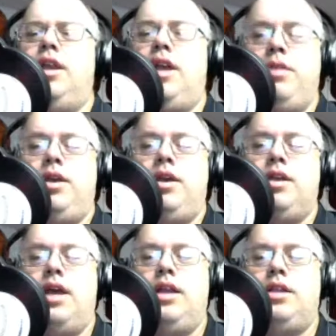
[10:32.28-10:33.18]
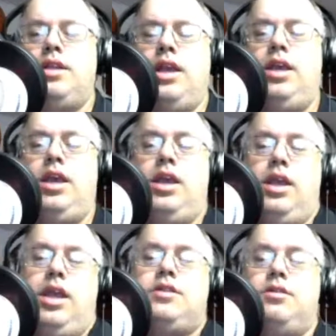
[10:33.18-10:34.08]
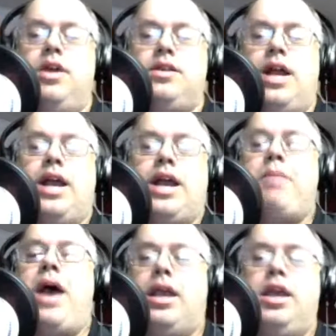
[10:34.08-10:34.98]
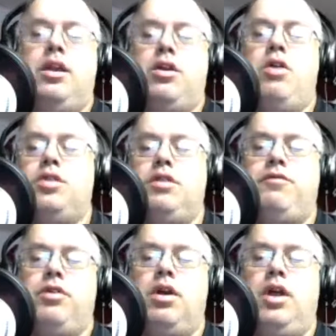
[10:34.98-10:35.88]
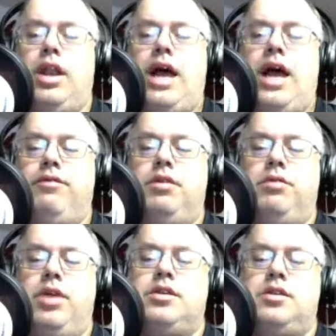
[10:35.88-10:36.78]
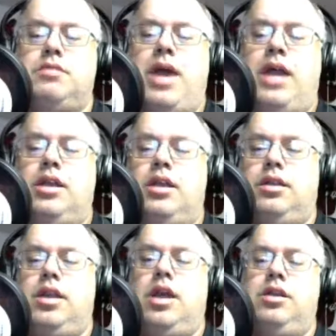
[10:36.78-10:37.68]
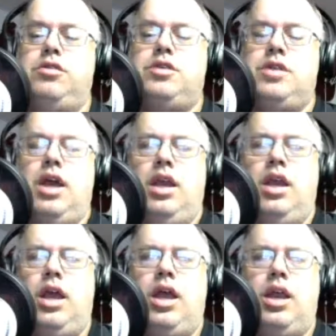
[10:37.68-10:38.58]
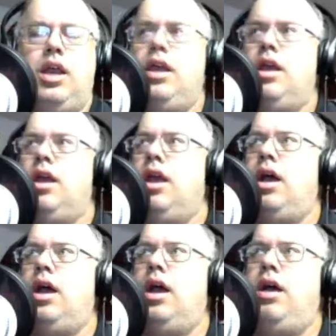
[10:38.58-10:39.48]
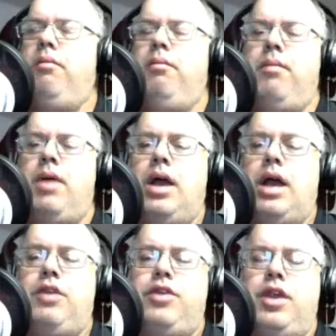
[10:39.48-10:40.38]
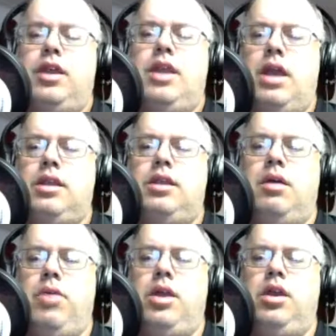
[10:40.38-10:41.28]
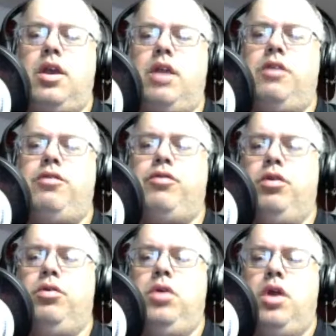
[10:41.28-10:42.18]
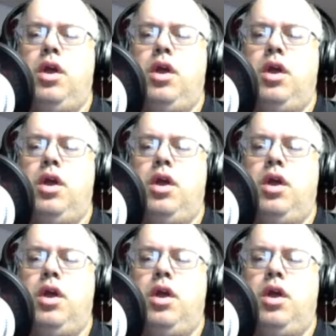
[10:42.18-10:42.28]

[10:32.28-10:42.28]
said that, because he's the reason I got back into coaching, for a lot of the reasons, Matt, that you said. And I think that when you cut through